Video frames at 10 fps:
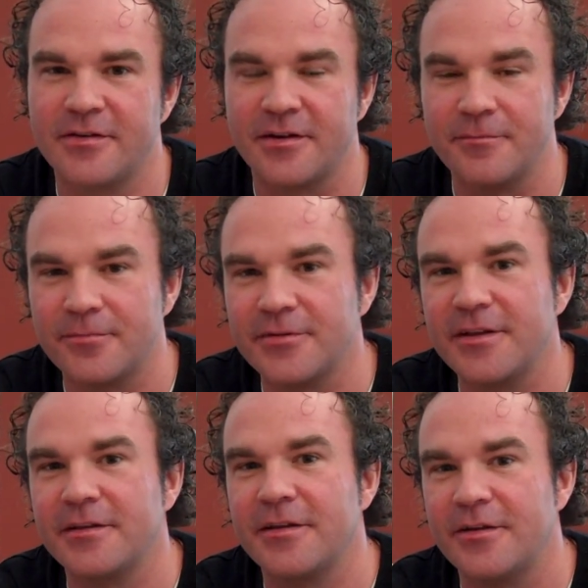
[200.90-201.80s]

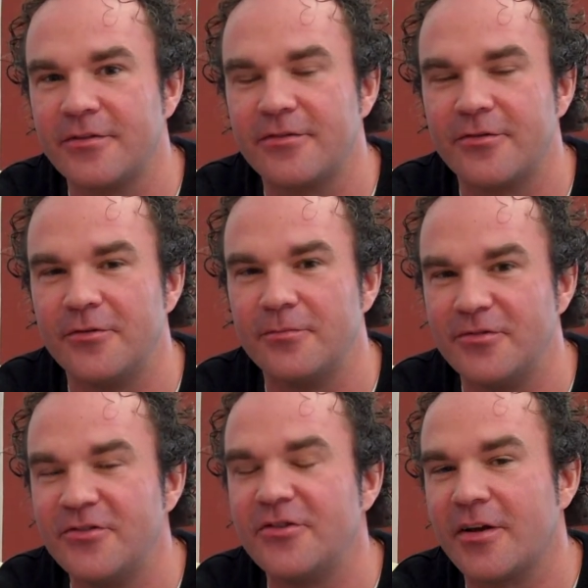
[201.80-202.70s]
completely
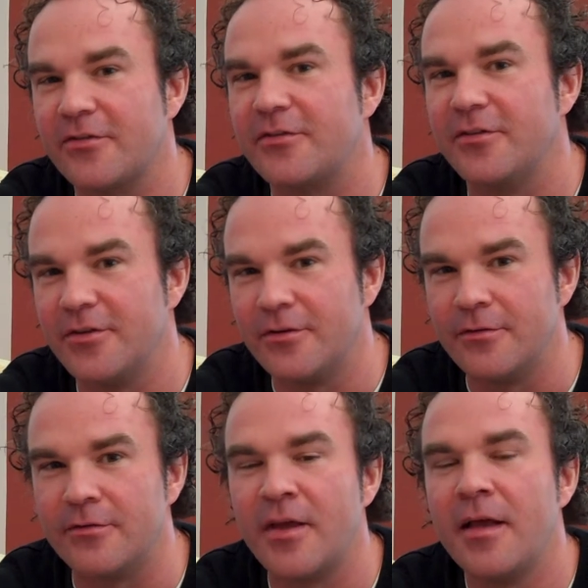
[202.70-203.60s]
consume just
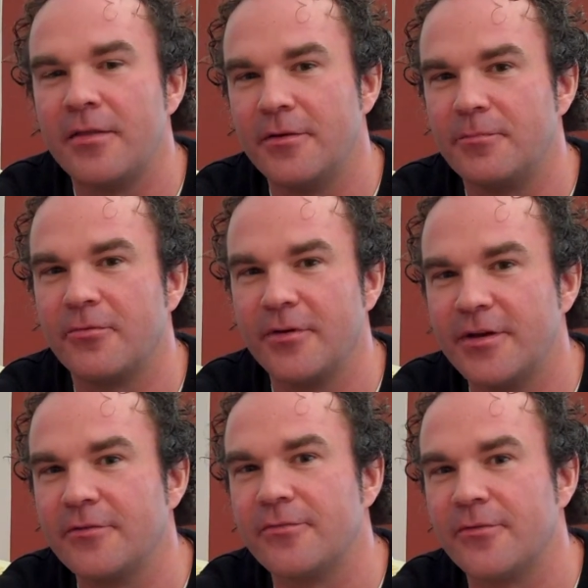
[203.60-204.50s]
news that
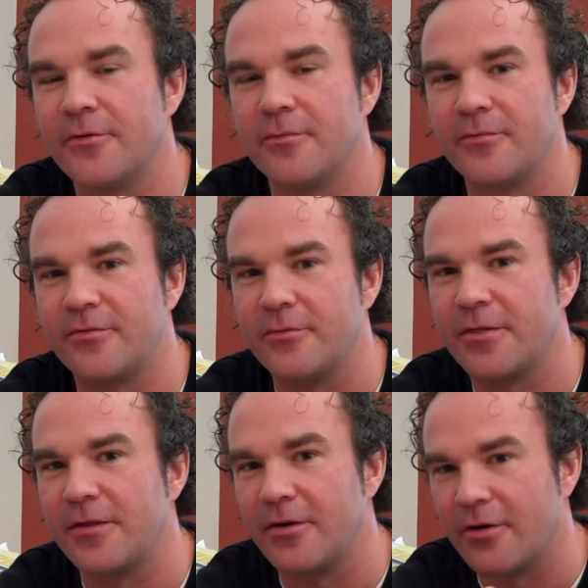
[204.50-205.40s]
preconforms
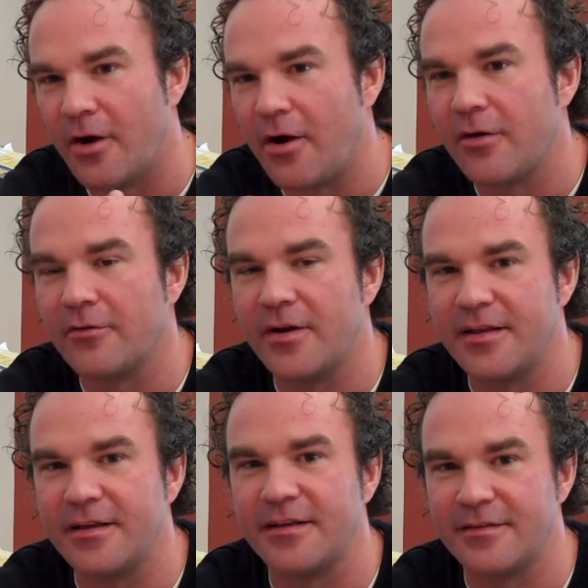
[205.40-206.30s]
with their
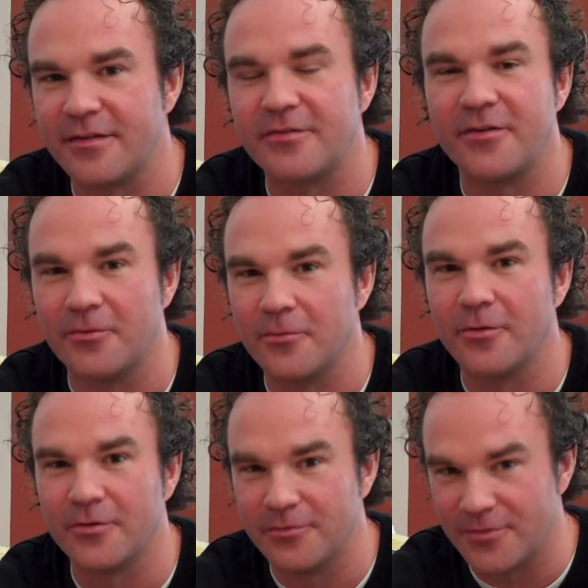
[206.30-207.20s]
already existing
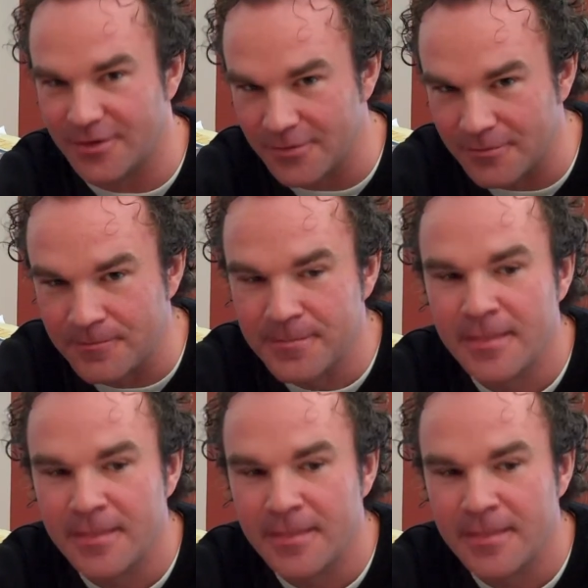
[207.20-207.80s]
worldview.